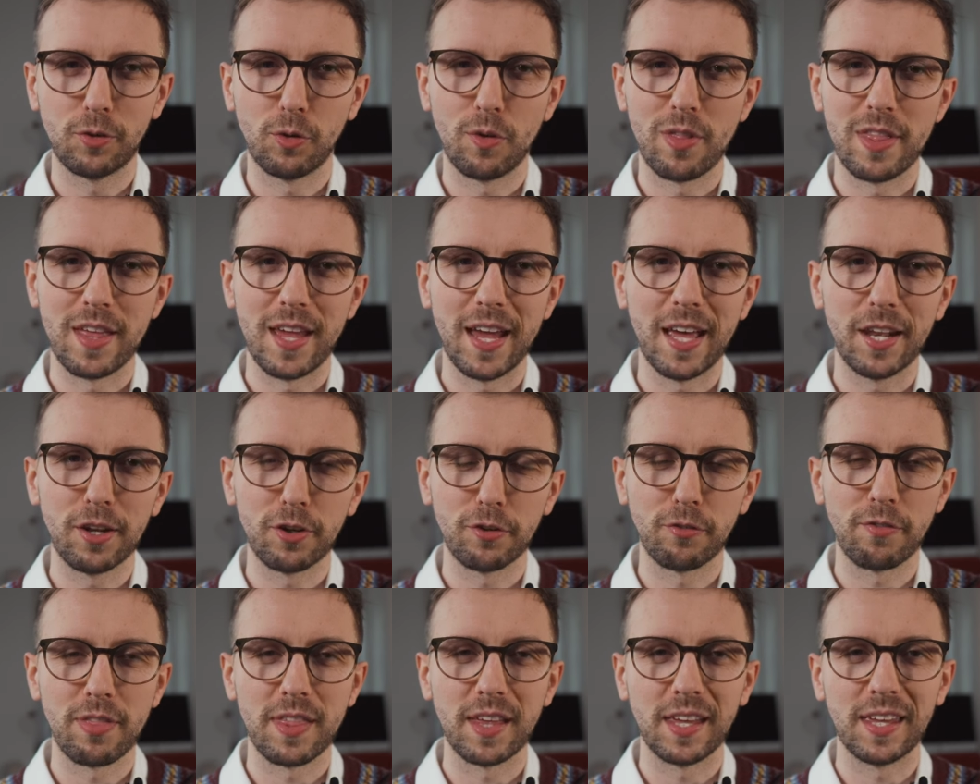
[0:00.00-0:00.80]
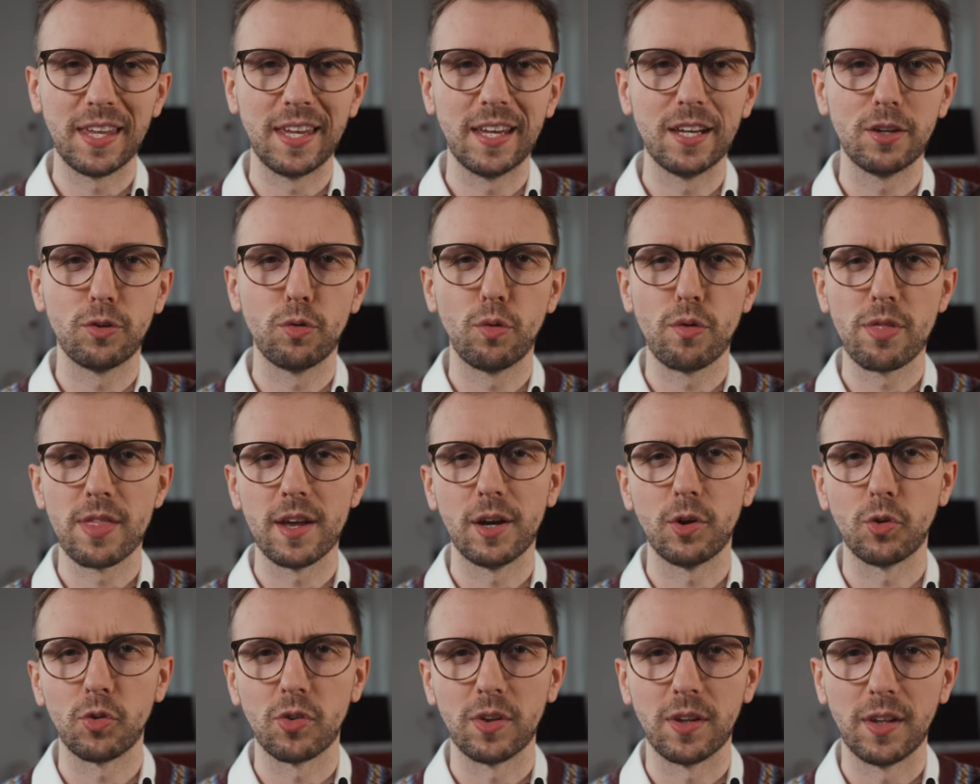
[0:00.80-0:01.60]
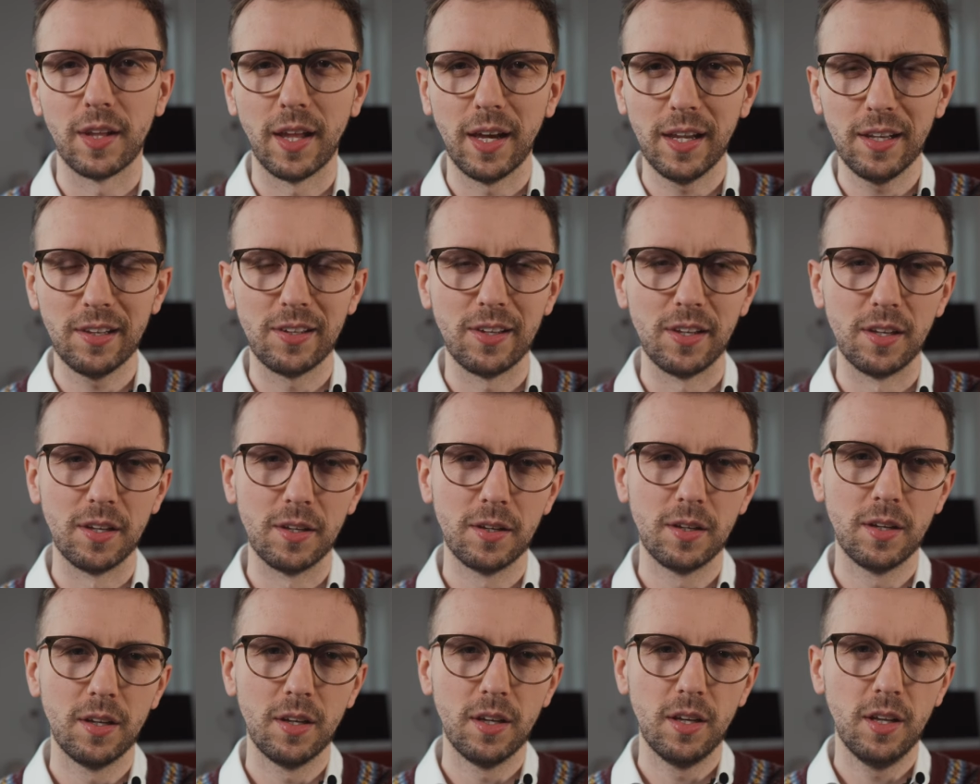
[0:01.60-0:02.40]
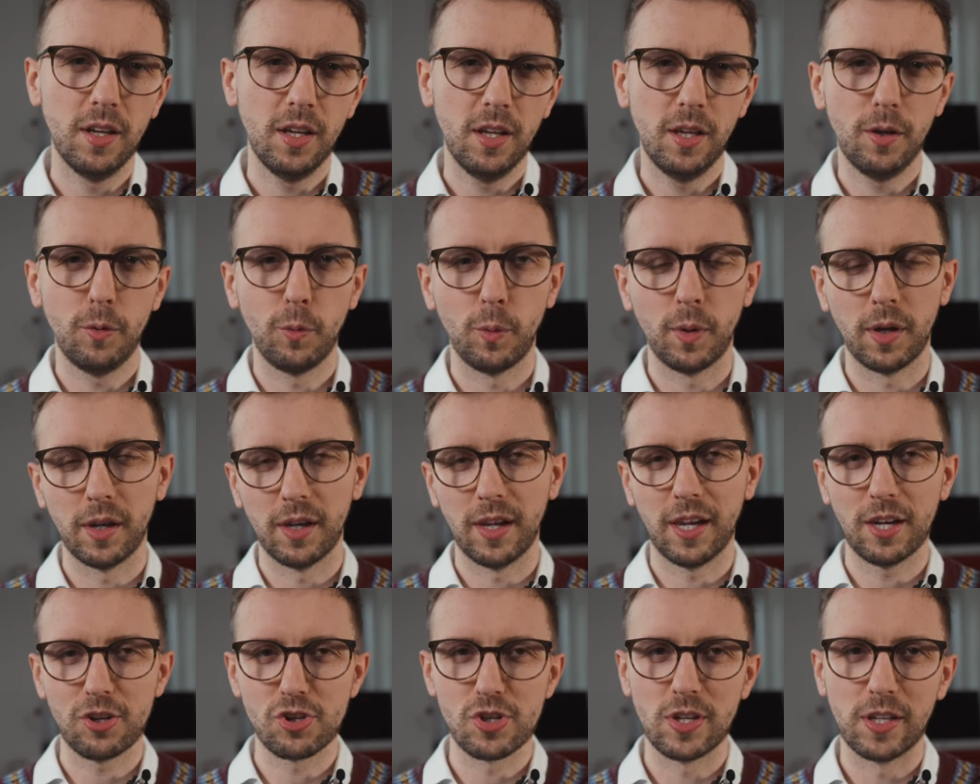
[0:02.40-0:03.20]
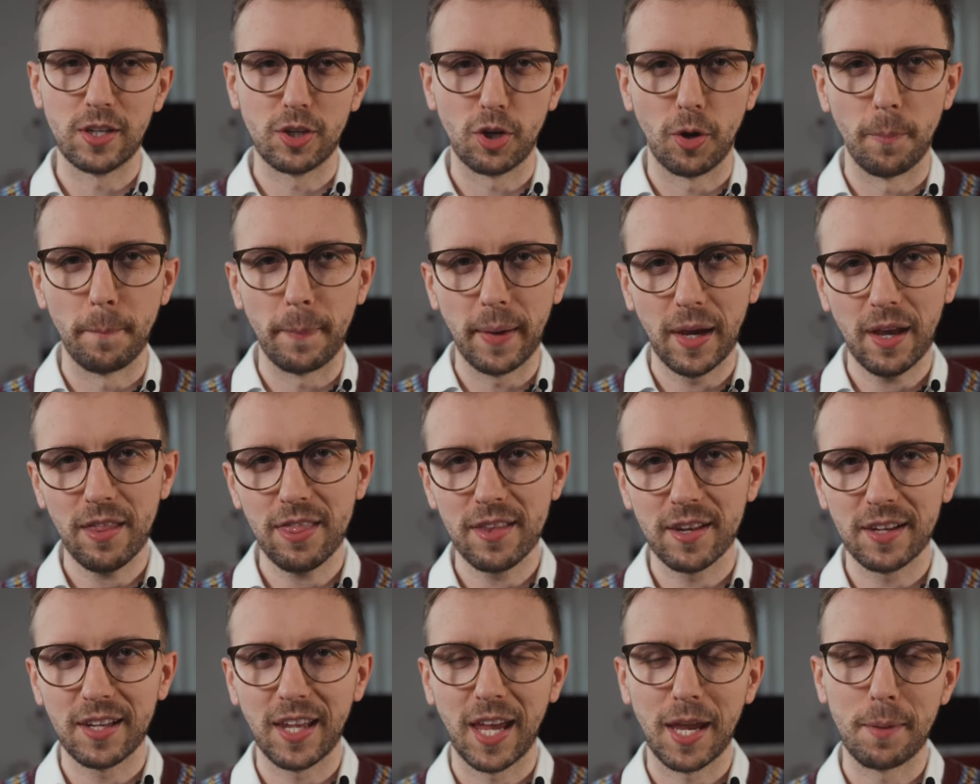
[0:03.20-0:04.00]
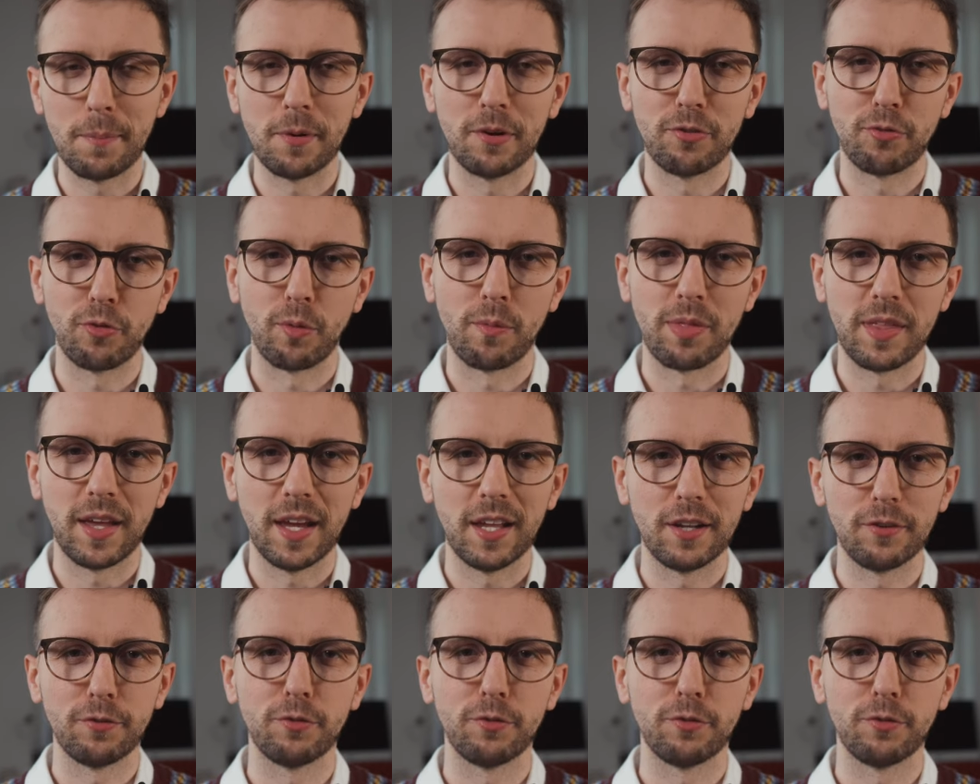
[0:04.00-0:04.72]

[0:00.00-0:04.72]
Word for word: to the end of the year 2019. We can actually compare the table from the end